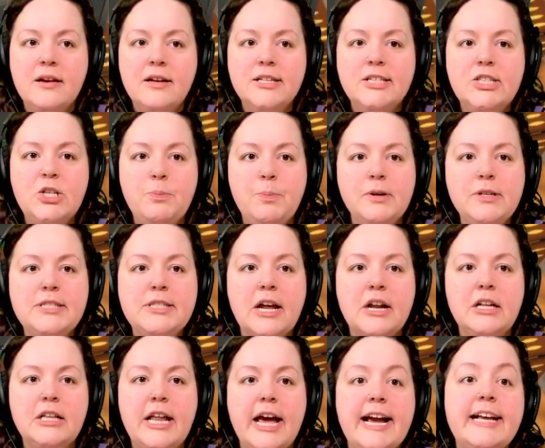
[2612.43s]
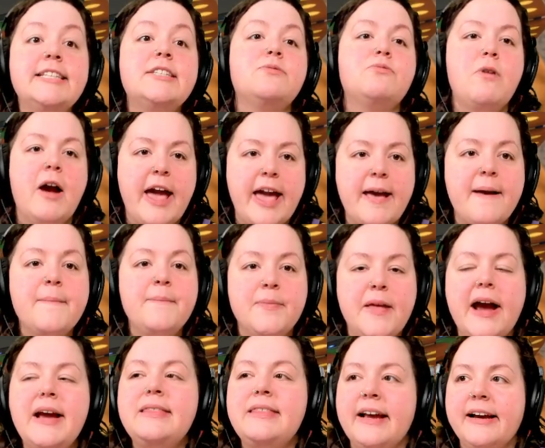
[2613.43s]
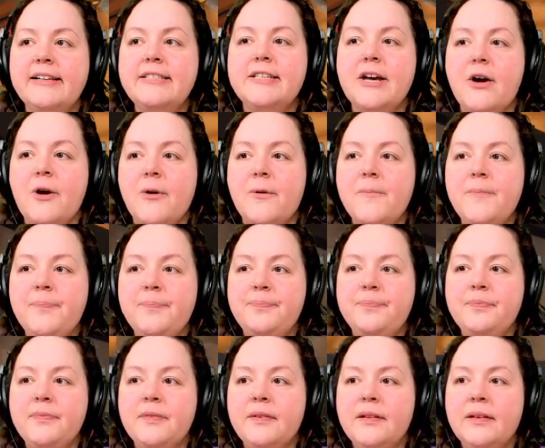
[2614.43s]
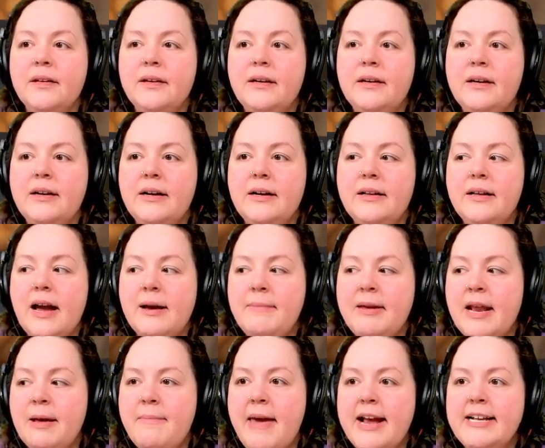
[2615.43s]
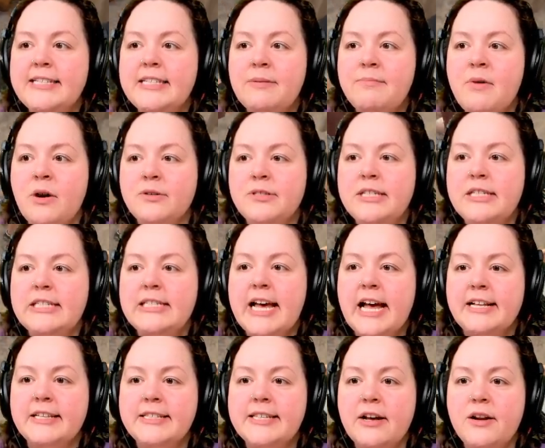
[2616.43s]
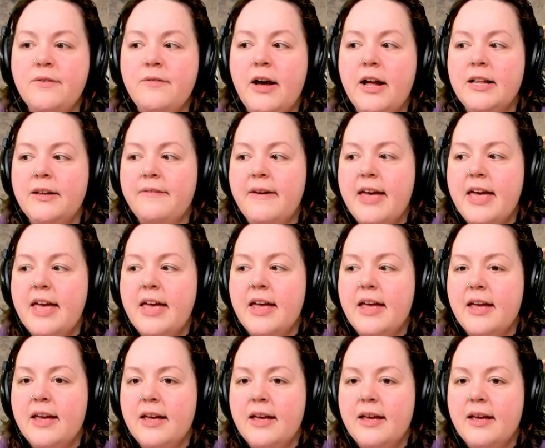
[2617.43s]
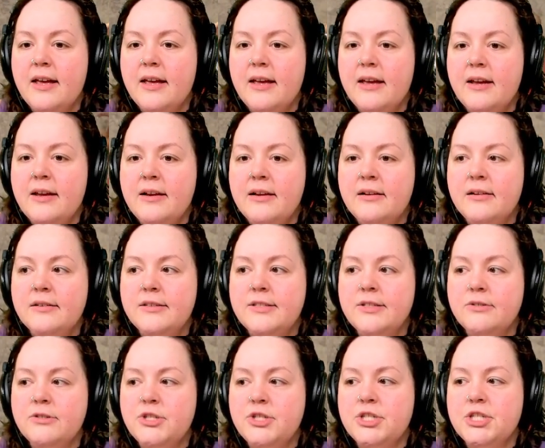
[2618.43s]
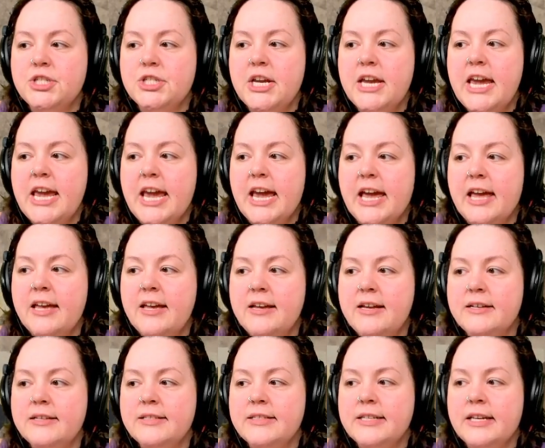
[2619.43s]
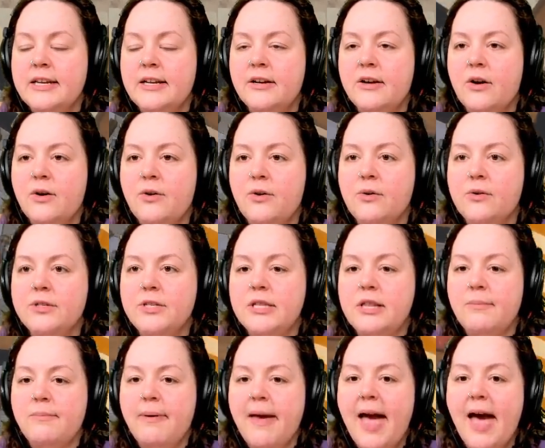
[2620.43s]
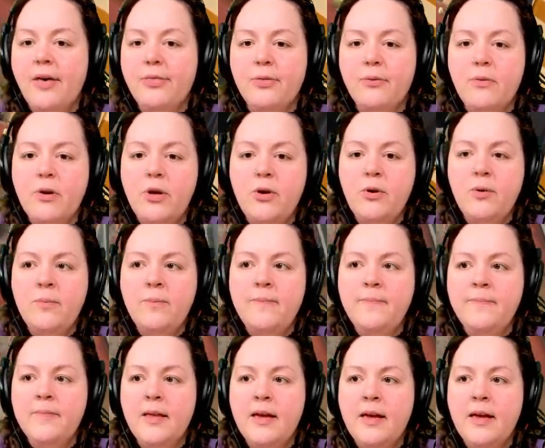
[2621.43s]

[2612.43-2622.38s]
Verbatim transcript: Super subtle lights, right? I think so. I mean, it makes the most sense out of all of it. So she is gonna go to the bathroom.